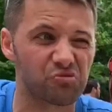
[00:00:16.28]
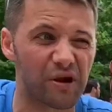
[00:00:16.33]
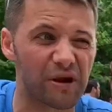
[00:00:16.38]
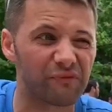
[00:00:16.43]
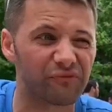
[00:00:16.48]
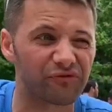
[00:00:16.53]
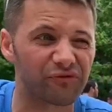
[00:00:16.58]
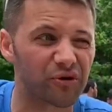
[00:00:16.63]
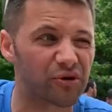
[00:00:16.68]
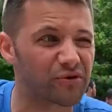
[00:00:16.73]

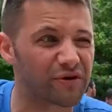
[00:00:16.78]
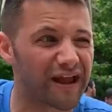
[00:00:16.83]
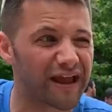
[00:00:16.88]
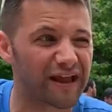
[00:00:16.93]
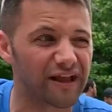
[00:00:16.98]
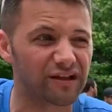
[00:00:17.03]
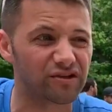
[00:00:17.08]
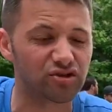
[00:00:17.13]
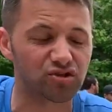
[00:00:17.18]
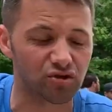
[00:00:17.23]
grapefruit
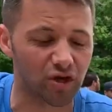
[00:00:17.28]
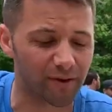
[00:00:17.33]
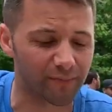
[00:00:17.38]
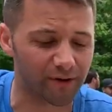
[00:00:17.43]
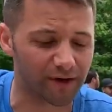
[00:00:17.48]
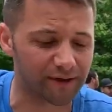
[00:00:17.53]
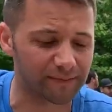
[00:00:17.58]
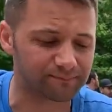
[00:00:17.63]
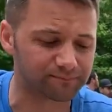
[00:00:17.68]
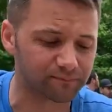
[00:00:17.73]
and
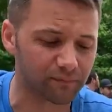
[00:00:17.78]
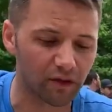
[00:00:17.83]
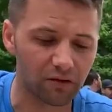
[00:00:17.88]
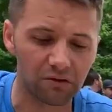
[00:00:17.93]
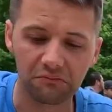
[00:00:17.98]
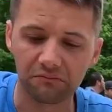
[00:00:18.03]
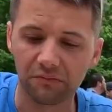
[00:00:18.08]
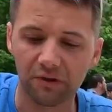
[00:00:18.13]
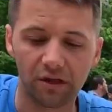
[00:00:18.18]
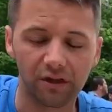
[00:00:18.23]
strawberry.
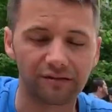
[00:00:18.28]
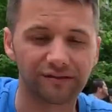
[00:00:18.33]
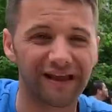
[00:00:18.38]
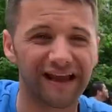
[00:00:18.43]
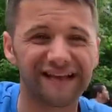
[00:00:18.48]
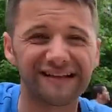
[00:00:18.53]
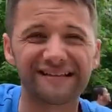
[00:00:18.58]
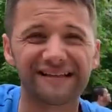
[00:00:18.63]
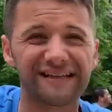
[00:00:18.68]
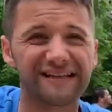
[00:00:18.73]

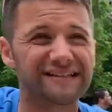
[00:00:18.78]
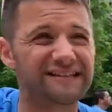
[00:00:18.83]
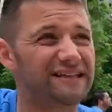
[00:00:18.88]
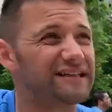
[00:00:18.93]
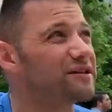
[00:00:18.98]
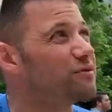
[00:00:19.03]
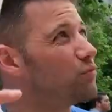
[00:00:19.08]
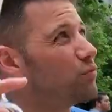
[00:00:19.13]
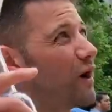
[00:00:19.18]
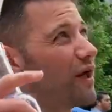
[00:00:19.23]
Nice,
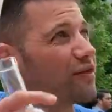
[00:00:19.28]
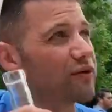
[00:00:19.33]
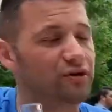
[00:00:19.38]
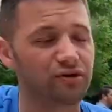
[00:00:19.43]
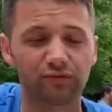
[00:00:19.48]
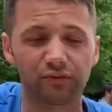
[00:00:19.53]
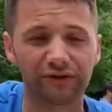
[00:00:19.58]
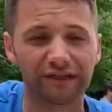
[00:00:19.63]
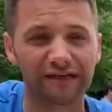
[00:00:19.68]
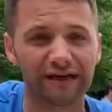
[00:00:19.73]
easy. Weather
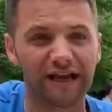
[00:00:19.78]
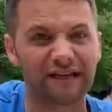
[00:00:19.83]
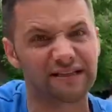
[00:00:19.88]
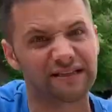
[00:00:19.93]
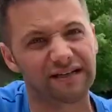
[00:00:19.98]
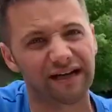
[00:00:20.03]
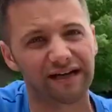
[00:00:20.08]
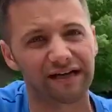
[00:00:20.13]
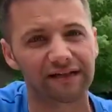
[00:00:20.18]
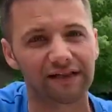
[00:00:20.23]
is really nice.
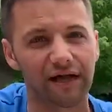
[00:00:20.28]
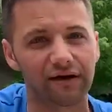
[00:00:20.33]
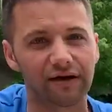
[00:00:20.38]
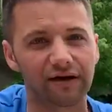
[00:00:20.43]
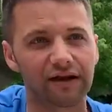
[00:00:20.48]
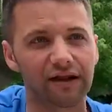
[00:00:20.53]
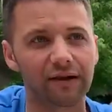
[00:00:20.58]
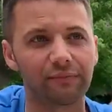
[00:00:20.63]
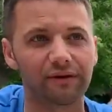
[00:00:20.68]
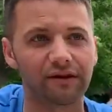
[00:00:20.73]
It's kind of cloudy
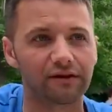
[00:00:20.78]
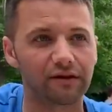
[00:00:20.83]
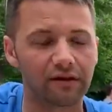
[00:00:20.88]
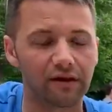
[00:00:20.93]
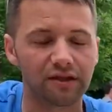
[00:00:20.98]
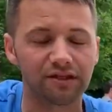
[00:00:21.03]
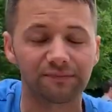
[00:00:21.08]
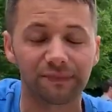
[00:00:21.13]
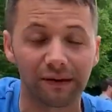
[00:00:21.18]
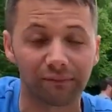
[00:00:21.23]
today, but
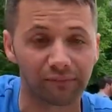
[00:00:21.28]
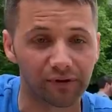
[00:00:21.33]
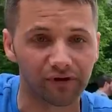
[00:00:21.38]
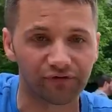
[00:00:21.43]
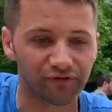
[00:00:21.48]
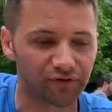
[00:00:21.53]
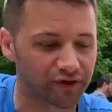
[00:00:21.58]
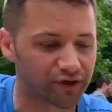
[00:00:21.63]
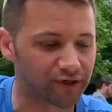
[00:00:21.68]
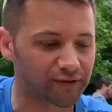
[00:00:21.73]
it's been
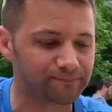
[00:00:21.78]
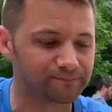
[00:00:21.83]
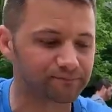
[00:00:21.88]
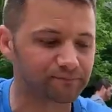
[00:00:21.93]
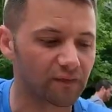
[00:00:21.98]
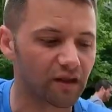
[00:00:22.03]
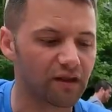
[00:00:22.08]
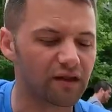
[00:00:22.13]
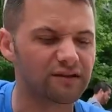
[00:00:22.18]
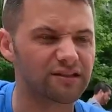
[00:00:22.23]
beautiful here.
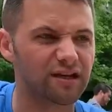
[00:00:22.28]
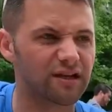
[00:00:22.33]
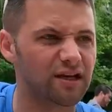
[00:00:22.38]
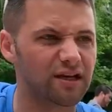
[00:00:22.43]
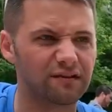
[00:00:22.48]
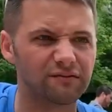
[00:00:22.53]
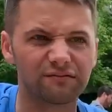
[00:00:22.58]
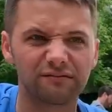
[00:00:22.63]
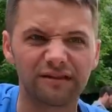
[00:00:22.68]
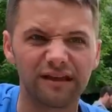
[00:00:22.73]
It's
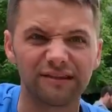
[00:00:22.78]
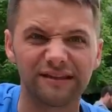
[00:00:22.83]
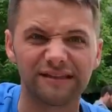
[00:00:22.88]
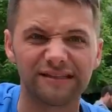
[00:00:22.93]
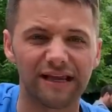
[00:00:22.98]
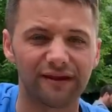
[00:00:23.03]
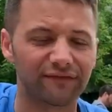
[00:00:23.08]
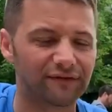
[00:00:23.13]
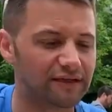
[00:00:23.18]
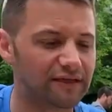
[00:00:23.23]
uh, in the
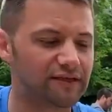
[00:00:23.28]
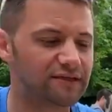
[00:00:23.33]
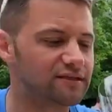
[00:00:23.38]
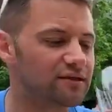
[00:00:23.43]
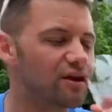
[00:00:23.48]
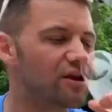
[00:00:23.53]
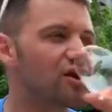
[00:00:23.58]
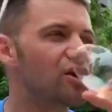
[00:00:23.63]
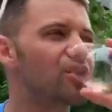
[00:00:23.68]
70s